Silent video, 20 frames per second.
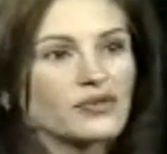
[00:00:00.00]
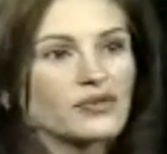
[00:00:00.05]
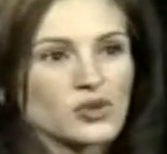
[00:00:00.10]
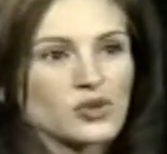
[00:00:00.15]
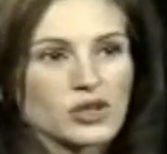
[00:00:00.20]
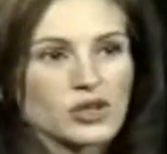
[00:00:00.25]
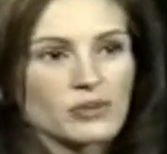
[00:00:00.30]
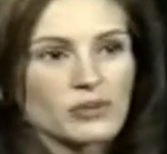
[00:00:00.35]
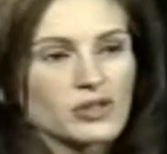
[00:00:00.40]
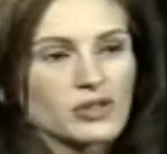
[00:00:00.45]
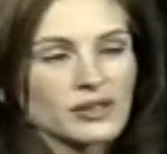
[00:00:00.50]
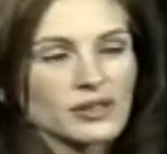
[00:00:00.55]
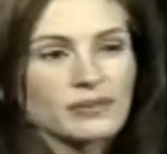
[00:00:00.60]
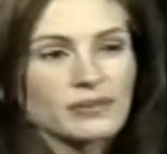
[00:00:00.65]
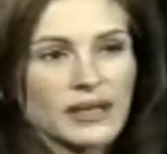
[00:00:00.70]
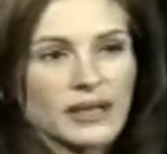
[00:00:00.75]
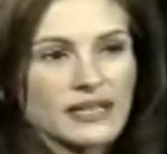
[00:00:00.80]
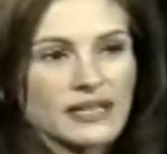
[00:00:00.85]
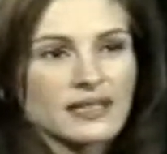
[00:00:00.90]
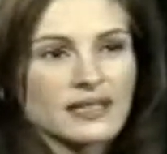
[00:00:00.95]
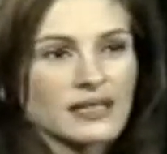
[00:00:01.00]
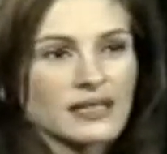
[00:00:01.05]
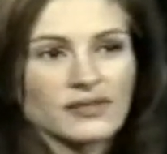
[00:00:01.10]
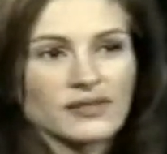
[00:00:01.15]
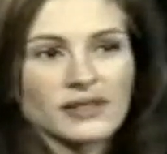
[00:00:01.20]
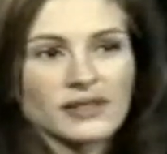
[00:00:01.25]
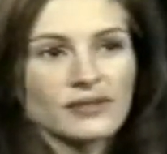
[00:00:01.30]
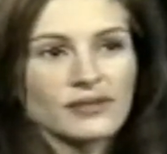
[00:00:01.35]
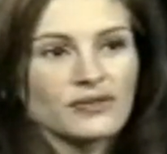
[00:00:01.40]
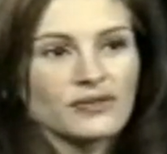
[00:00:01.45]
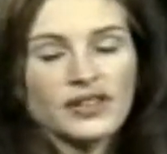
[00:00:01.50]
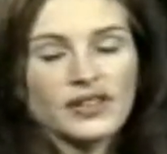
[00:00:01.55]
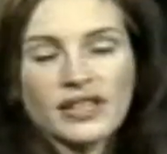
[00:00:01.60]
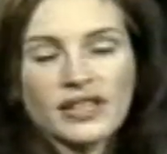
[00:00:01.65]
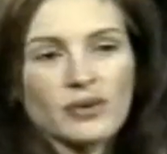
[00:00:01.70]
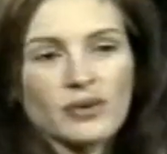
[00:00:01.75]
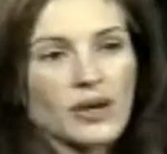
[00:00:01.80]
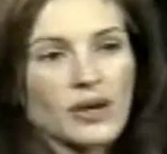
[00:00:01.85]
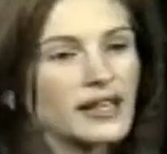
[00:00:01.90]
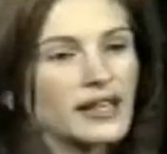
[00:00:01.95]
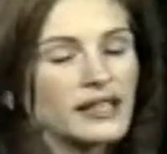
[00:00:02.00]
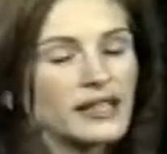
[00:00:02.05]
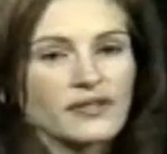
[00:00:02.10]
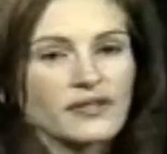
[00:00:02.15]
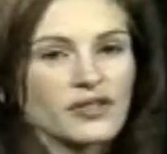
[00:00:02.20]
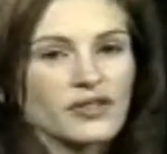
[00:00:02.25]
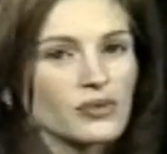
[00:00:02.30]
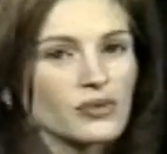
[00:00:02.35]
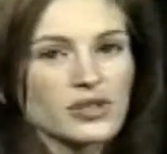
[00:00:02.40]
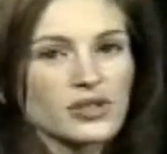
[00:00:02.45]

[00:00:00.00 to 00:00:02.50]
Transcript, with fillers: informed by yeah. Stephen. Very I and never